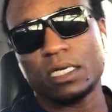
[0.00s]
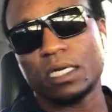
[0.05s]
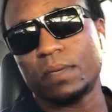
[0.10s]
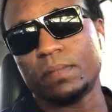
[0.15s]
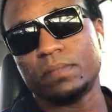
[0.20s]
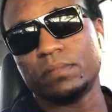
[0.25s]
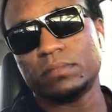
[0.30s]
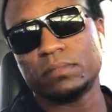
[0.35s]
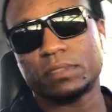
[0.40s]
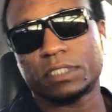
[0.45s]
up
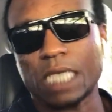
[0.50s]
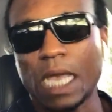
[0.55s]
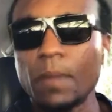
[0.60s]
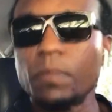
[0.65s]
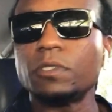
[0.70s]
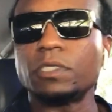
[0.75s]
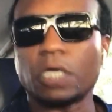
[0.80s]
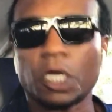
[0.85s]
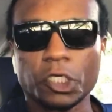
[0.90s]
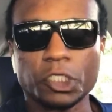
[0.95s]

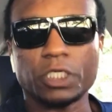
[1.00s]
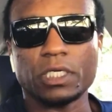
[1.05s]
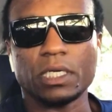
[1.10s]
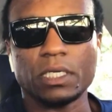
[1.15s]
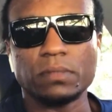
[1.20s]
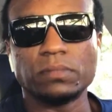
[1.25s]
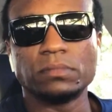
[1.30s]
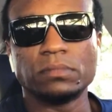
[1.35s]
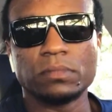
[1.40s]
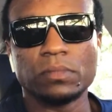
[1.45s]
sabotaging it.
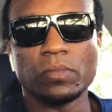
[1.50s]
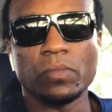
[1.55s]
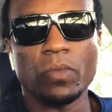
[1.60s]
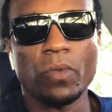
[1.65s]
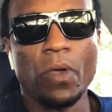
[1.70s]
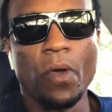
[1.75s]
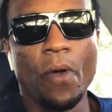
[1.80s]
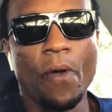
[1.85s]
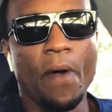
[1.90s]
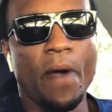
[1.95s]

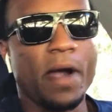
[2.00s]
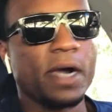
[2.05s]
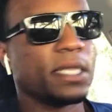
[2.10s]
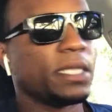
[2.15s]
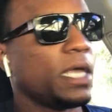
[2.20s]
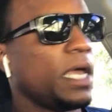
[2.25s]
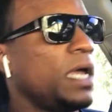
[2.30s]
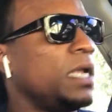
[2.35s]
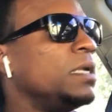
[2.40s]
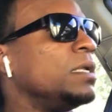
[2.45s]

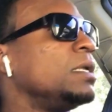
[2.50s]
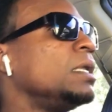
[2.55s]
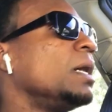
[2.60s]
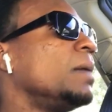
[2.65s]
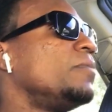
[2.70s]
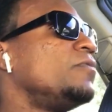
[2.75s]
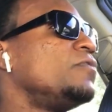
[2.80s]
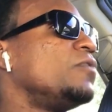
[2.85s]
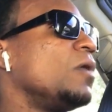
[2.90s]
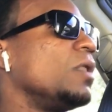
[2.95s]
They ended
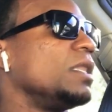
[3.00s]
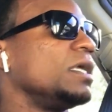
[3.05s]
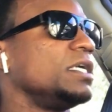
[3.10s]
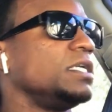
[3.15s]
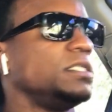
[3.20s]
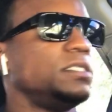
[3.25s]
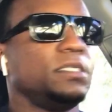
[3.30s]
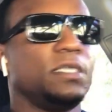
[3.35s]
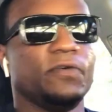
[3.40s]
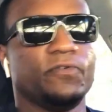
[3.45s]
up falling
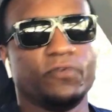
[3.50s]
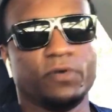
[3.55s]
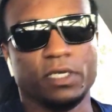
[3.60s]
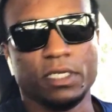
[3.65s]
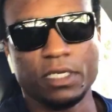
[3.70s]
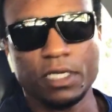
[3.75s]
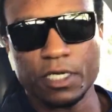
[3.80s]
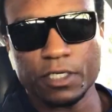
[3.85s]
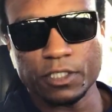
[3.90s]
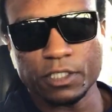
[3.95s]
into different
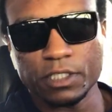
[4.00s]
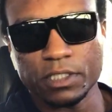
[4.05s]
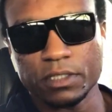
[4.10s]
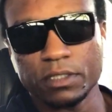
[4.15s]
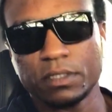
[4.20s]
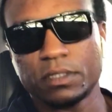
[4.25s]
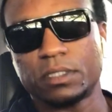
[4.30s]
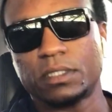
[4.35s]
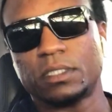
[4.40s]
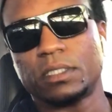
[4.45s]

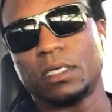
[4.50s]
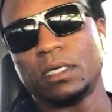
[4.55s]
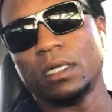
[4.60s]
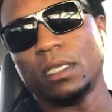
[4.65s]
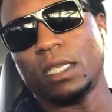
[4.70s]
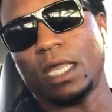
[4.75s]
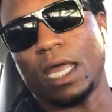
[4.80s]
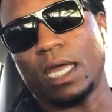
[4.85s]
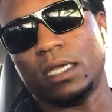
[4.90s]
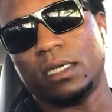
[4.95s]
addictions.
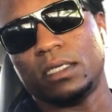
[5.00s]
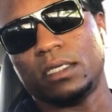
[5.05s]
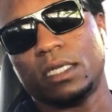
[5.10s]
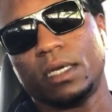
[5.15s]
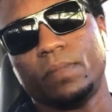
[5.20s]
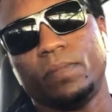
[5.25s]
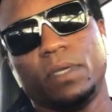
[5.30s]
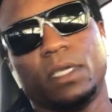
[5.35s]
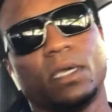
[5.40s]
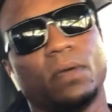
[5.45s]
They ended
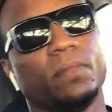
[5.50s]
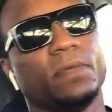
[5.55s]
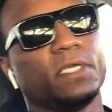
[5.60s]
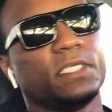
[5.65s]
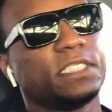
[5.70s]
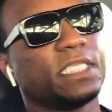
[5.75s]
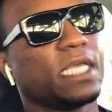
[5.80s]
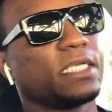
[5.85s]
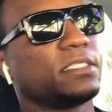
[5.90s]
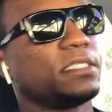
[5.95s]
up becoming
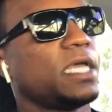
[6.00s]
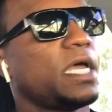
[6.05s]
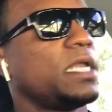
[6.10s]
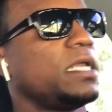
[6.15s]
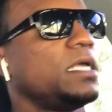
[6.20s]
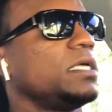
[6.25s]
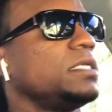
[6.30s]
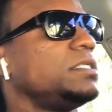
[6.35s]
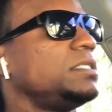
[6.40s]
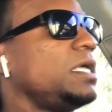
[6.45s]
sex
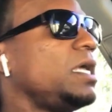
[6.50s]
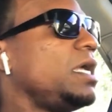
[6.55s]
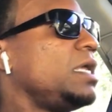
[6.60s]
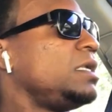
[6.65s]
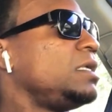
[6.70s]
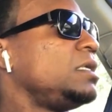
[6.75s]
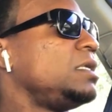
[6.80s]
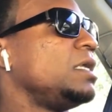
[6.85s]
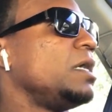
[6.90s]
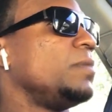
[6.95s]
addicts. They
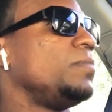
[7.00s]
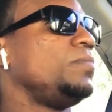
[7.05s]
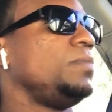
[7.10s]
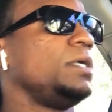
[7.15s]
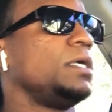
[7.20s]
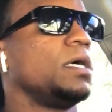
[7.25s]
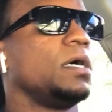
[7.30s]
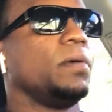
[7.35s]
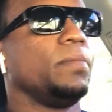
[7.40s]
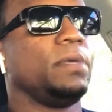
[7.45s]
ended up
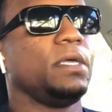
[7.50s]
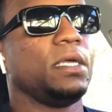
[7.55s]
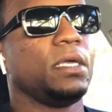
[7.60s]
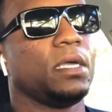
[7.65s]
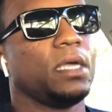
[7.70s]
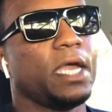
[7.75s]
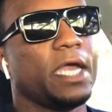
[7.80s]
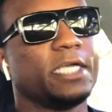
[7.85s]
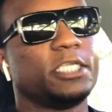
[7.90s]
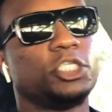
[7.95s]
becoming
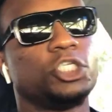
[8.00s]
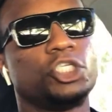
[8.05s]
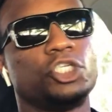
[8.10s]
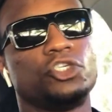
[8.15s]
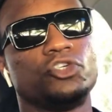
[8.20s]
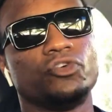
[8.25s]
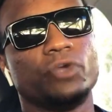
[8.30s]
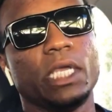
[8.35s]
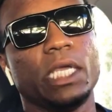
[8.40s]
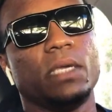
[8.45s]

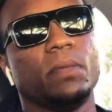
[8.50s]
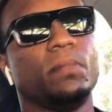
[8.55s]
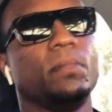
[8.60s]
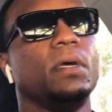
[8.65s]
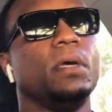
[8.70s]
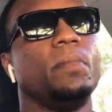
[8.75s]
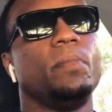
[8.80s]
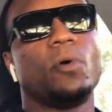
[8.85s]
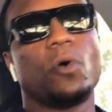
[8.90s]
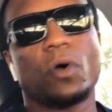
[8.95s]
extreme
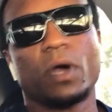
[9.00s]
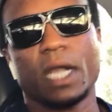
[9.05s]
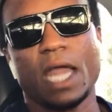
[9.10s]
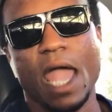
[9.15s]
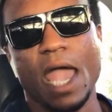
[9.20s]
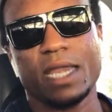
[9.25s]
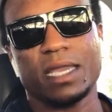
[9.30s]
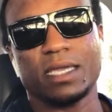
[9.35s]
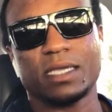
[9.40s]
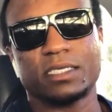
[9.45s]
porn
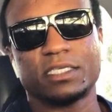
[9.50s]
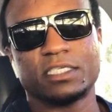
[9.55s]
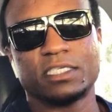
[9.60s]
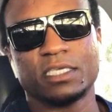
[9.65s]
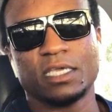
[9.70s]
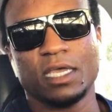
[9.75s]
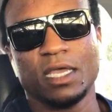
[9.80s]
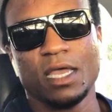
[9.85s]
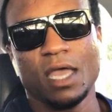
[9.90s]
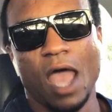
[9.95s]
addicts.
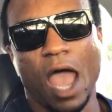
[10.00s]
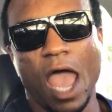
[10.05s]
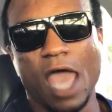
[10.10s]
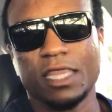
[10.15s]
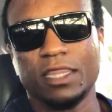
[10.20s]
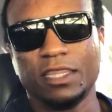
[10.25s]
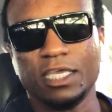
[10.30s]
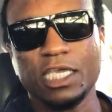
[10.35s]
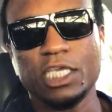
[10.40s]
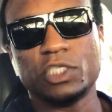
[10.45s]

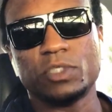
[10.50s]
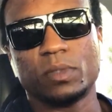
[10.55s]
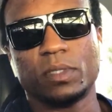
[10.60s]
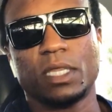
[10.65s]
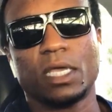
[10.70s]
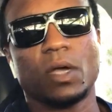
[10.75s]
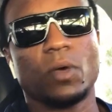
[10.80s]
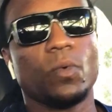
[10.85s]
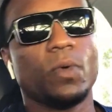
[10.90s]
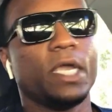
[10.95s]
And these were
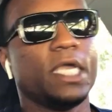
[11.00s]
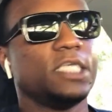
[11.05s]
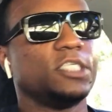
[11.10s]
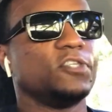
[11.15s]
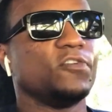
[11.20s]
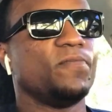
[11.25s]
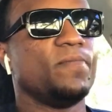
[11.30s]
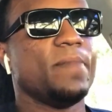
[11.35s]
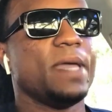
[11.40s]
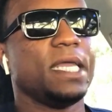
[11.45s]
their ways
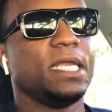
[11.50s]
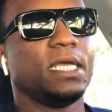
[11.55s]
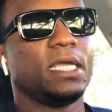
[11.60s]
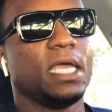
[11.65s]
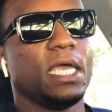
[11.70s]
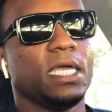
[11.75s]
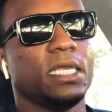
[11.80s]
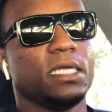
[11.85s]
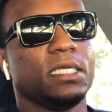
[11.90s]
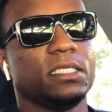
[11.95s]
of
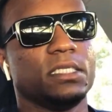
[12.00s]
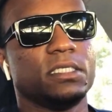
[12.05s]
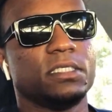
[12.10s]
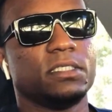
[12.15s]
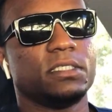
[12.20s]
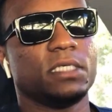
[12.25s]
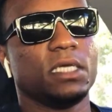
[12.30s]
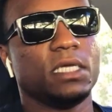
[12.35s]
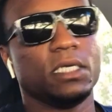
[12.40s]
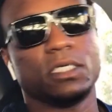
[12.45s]
medicating
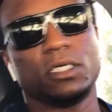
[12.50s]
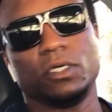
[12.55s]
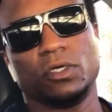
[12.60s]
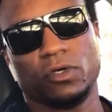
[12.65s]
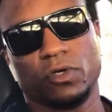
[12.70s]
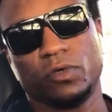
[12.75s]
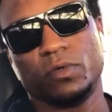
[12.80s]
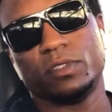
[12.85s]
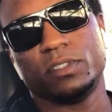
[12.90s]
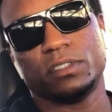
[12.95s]
this
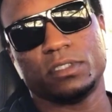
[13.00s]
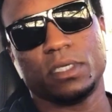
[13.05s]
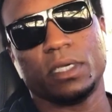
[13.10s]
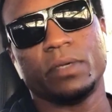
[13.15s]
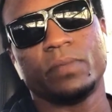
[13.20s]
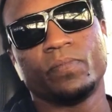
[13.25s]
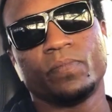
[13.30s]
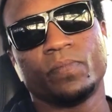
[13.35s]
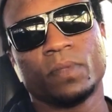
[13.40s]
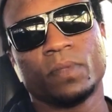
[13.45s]
incongruency,
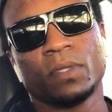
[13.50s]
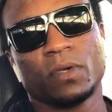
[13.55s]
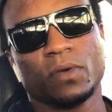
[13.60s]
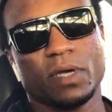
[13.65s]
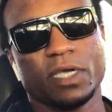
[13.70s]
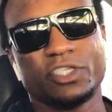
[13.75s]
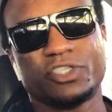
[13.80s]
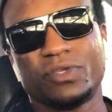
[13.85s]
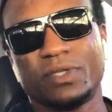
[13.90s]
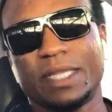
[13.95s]

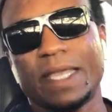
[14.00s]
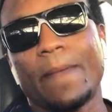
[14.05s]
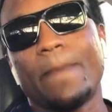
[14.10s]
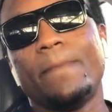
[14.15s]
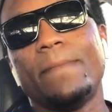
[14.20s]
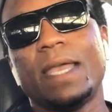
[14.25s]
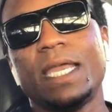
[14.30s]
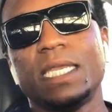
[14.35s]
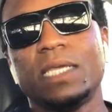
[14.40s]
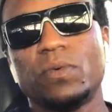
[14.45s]
right? So there are
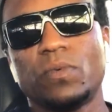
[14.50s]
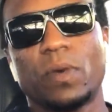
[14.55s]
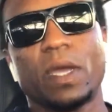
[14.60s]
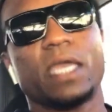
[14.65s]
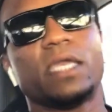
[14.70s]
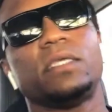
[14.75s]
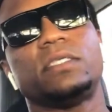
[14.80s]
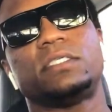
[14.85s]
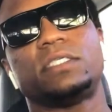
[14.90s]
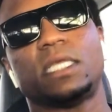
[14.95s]
many
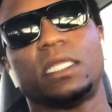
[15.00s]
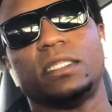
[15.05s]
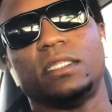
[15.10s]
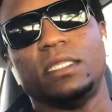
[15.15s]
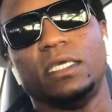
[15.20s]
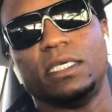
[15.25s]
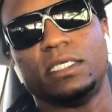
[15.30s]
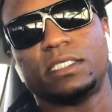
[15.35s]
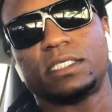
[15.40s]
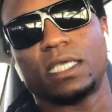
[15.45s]
ways that
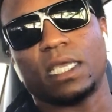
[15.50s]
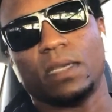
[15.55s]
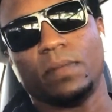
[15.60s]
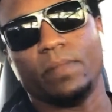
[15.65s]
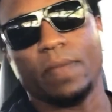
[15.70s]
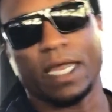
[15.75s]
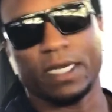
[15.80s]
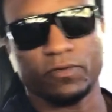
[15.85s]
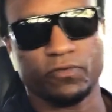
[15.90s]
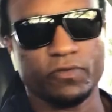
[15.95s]
this can
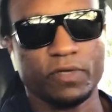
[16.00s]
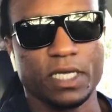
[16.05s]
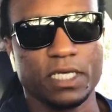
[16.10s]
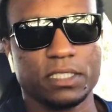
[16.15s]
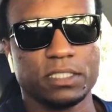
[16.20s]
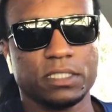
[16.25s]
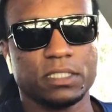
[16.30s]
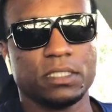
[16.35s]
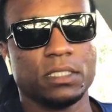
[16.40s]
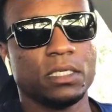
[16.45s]

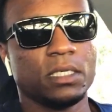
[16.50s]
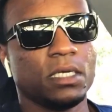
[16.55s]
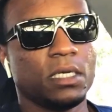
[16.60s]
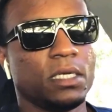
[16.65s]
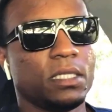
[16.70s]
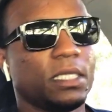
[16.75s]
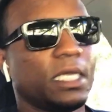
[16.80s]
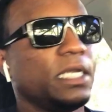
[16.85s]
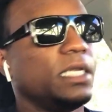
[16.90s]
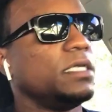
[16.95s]
manifest,
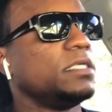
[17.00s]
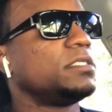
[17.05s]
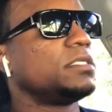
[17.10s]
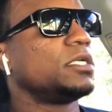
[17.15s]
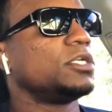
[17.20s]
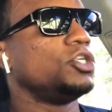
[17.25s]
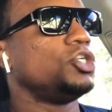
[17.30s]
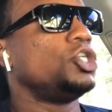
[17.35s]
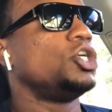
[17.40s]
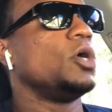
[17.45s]
that this
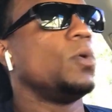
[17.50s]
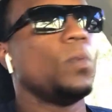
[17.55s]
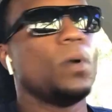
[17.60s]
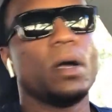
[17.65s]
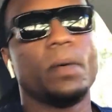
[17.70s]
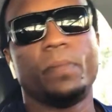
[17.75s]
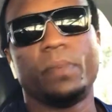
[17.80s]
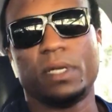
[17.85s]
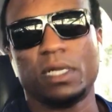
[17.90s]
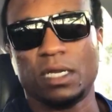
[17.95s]
can show
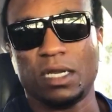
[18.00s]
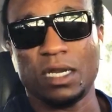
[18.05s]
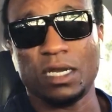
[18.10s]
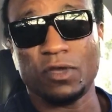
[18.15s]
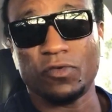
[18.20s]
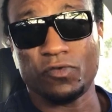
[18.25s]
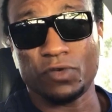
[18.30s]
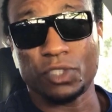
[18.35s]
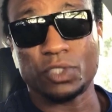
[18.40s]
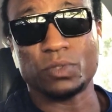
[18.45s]
up in an
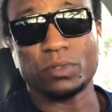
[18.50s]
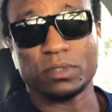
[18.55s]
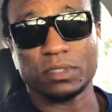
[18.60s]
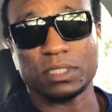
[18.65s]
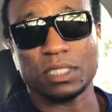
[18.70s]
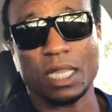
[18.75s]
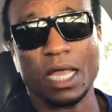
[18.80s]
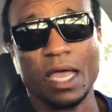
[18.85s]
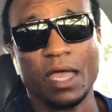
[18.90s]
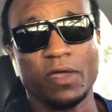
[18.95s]
individual's
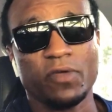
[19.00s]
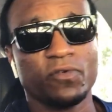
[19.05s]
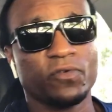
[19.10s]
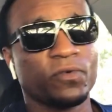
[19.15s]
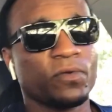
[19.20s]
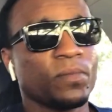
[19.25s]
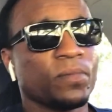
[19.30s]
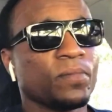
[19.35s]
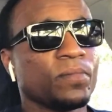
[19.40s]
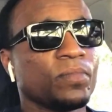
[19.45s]
life
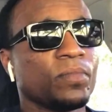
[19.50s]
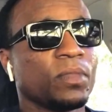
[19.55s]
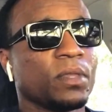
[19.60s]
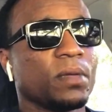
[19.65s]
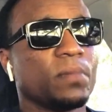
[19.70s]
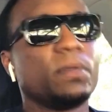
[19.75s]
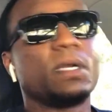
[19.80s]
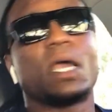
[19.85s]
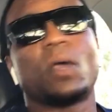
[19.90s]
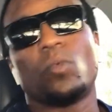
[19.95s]

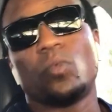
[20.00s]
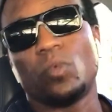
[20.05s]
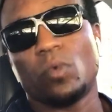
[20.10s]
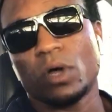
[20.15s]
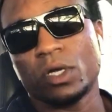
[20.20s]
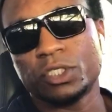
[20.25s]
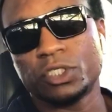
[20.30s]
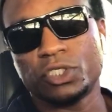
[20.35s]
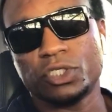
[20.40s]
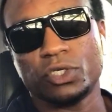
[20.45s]
but I
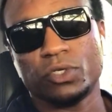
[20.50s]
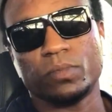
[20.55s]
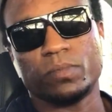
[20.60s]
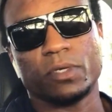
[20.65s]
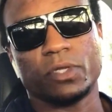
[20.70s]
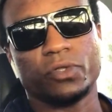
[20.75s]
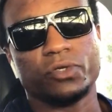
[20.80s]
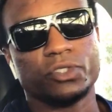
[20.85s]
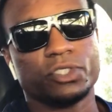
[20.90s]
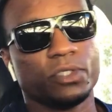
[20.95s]
want you,
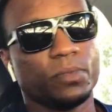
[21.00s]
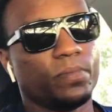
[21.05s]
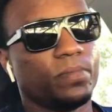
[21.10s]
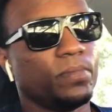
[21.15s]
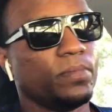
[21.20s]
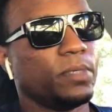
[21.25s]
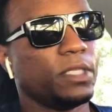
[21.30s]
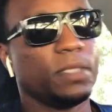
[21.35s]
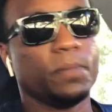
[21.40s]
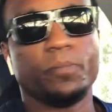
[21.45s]
brothers, to,
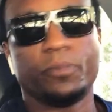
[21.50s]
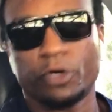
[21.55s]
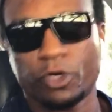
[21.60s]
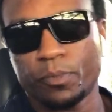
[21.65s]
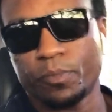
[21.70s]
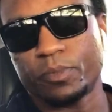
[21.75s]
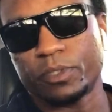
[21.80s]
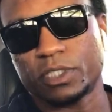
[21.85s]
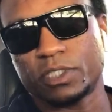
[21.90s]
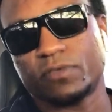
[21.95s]
but the
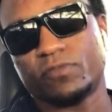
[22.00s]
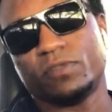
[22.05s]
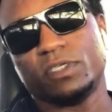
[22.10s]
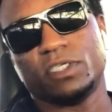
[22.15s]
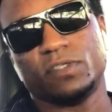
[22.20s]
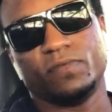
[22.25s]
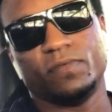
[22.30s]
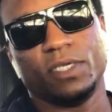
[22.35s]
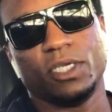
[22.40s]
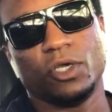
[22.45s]
purpose of
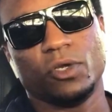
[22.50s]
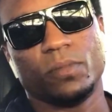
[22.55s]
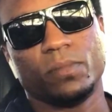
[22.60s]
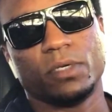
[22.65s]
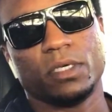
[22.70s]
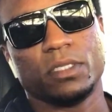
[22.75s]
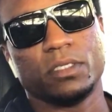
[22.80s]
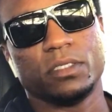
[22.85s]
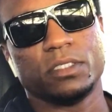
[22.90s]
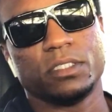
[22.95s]
this video,
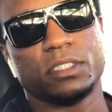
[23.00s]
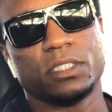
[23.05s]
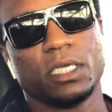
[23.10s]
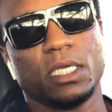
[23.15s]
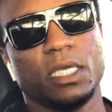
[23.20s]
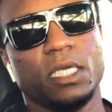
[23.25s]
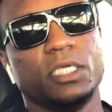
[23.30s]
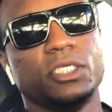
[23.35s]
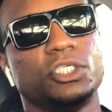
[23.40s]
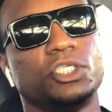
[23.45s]
brothers,
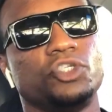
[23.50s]
is